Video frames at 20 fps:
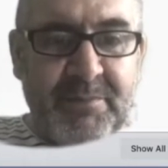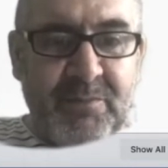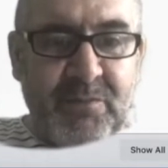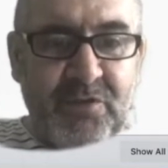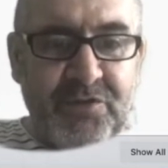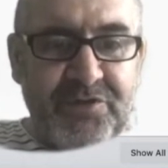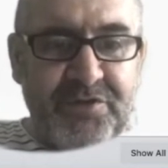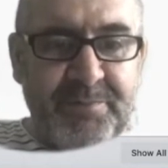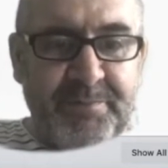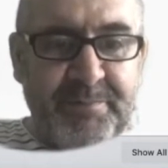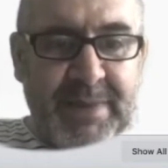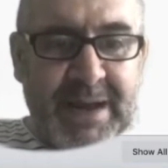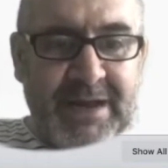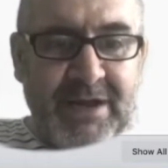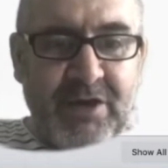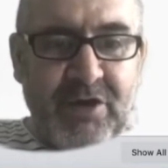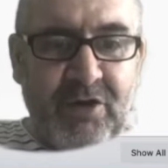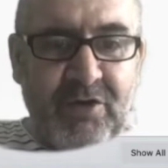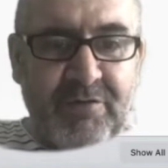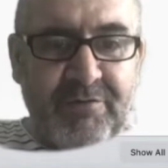What's this
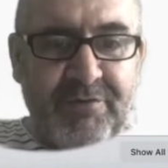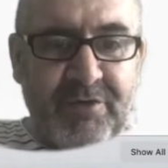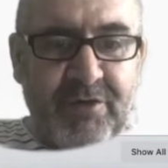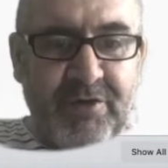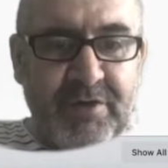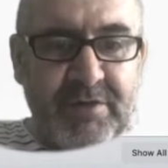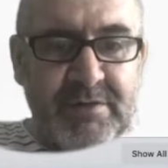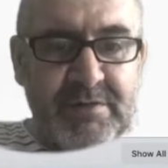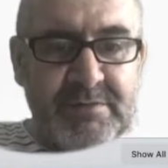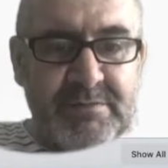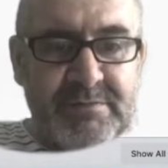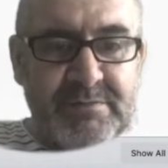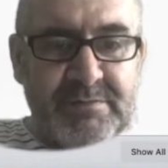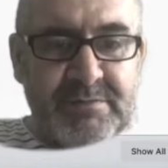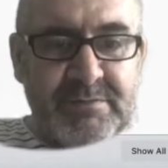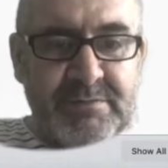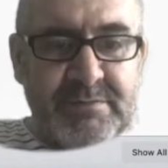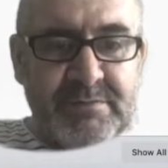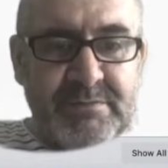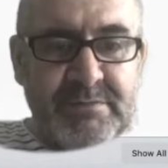Bangkok frog?
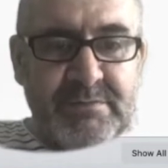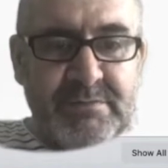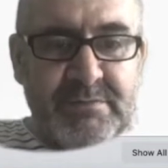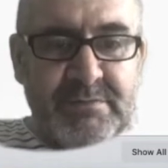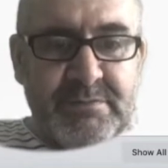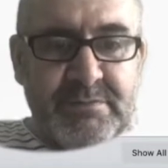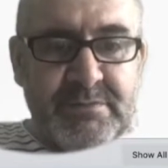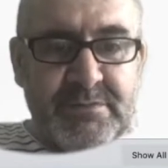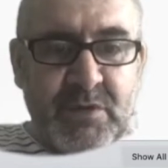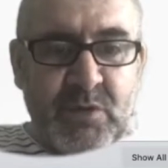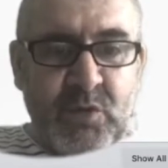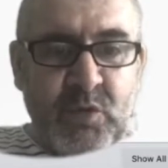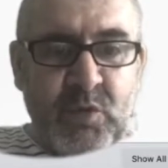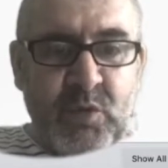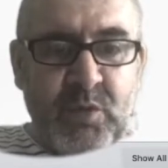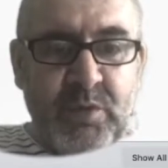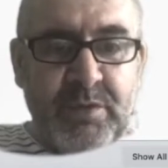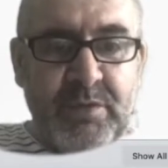Ooh.